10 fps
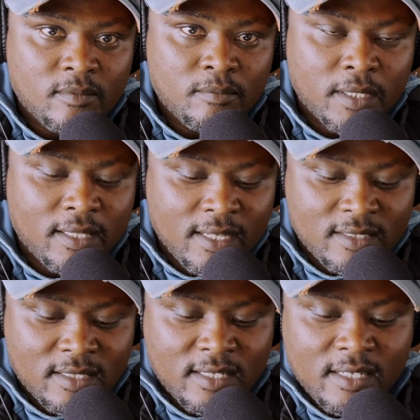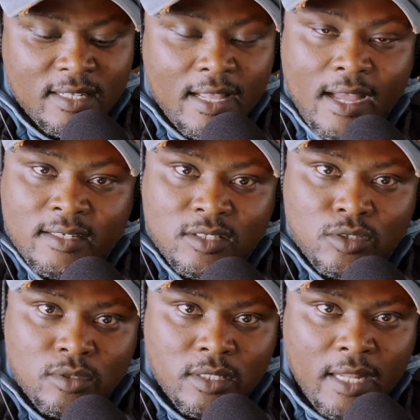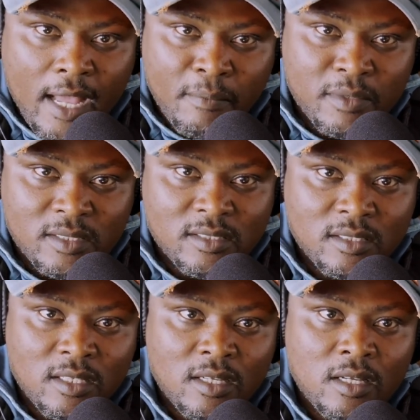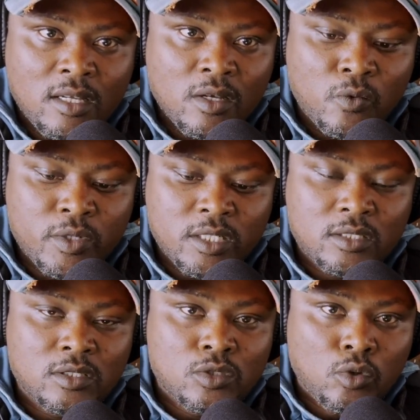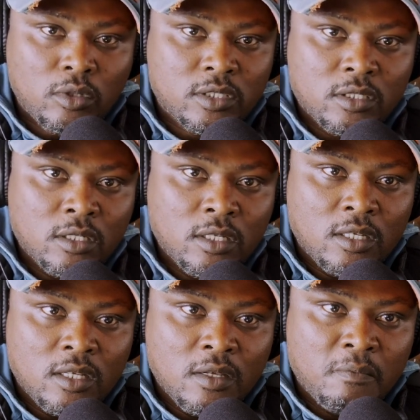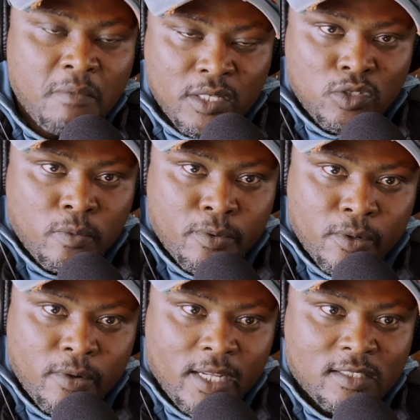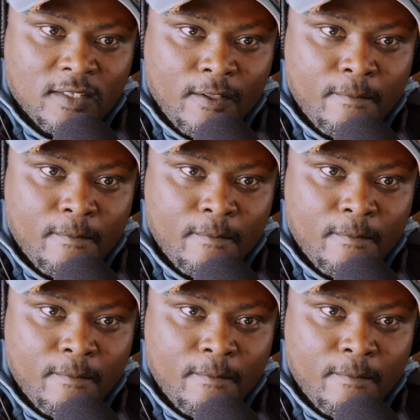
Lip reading: But there are certain attitude and habits which has not made you progress.